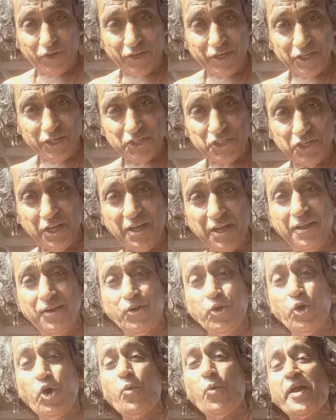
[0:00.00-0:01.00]
Krishna,
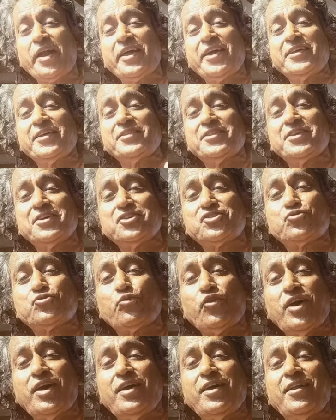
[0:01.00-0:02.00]
nobody in this
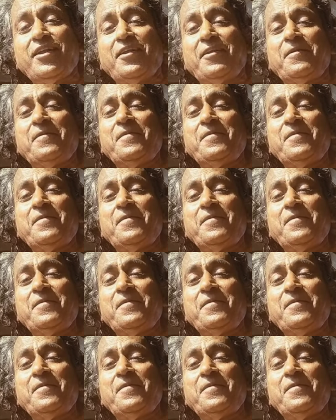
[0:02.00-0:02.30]
world